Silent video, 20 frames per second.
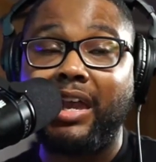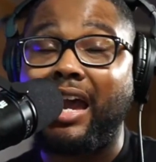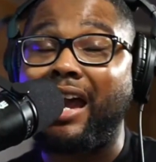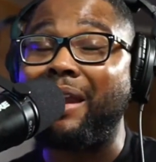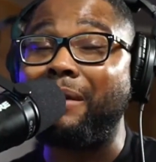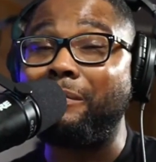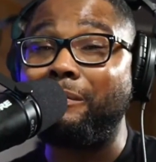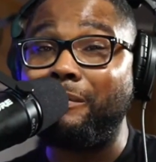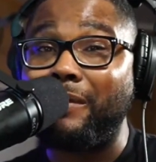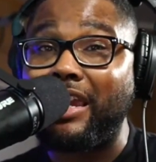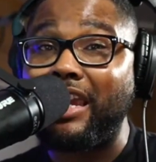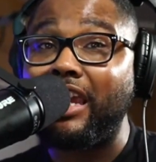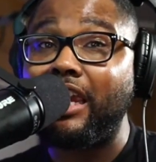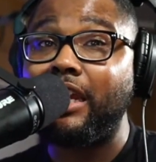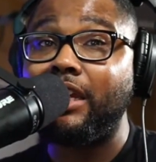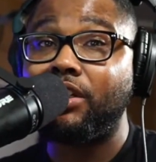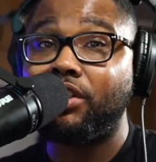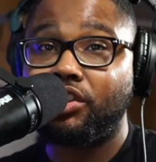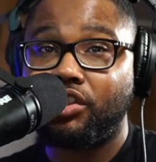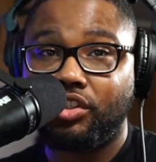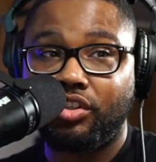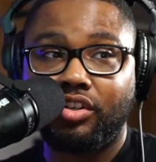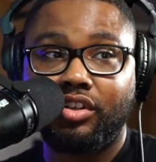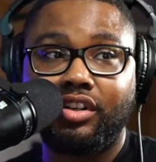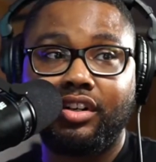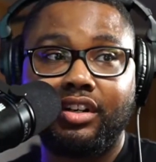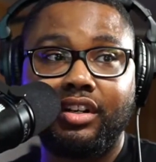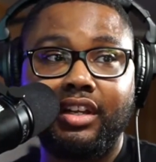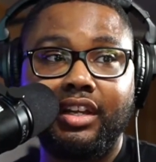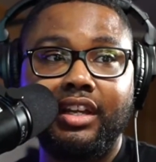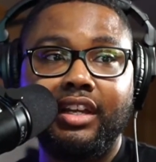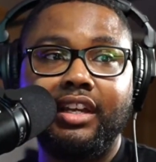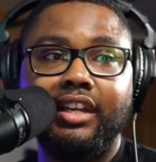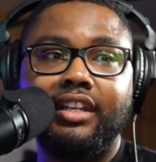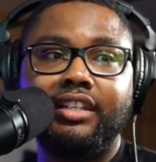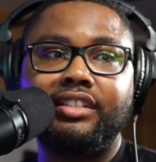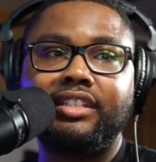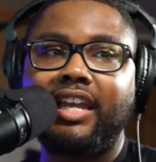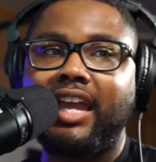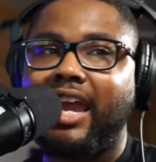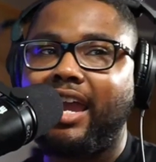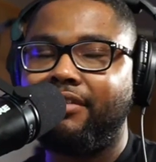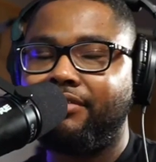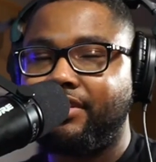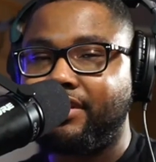I made sure to have